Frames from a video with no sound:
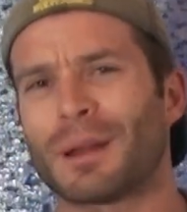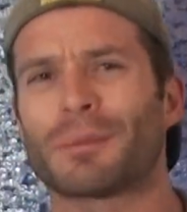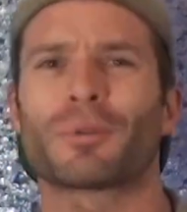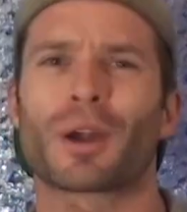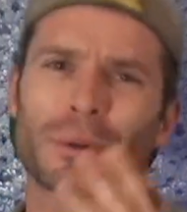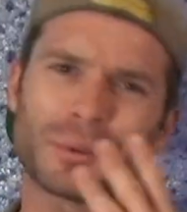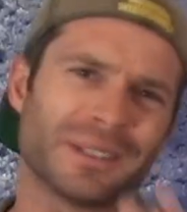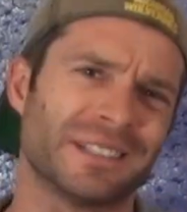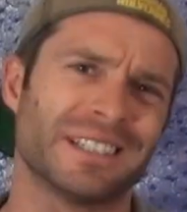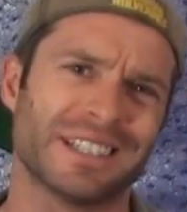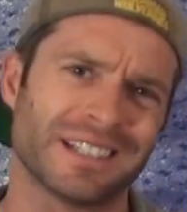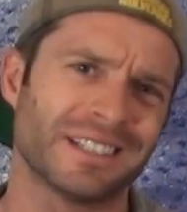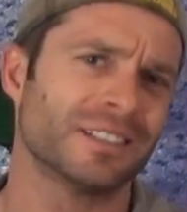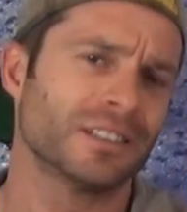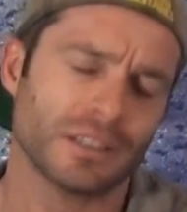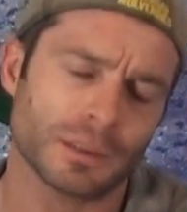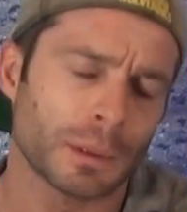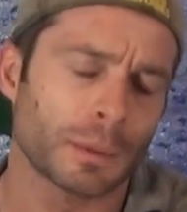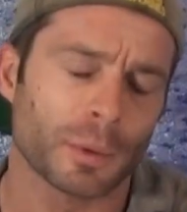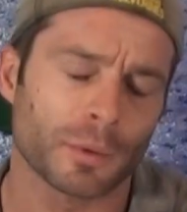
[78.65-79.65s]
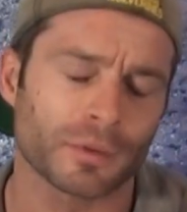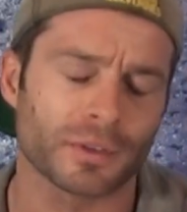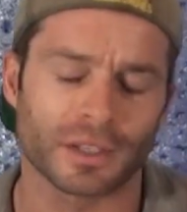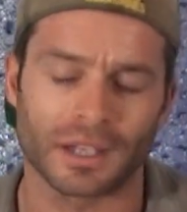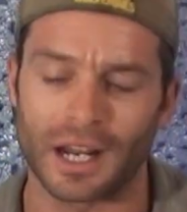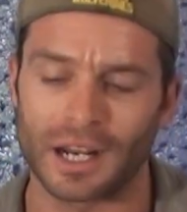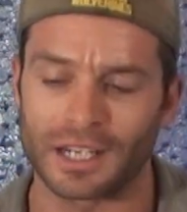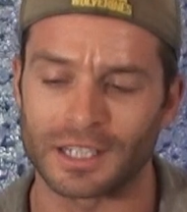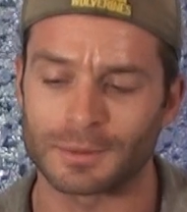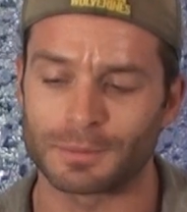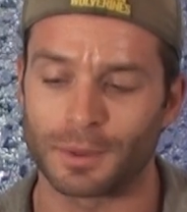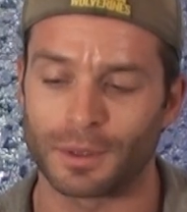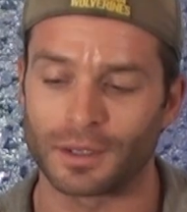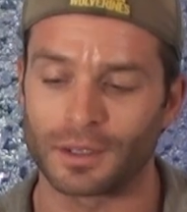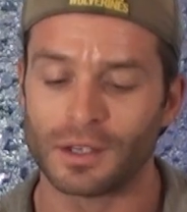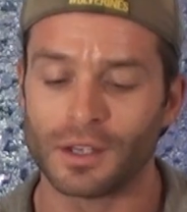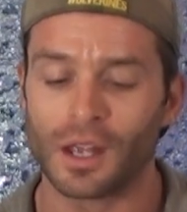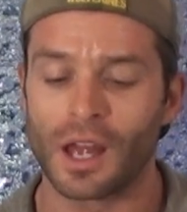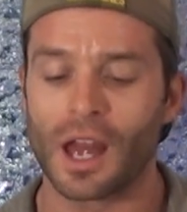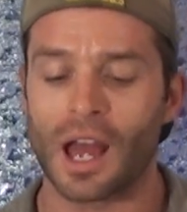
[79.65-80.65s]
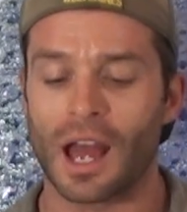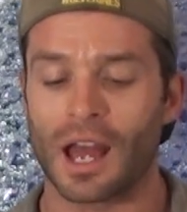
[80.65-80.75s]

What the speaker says: I probably did, to be perfectly honest, but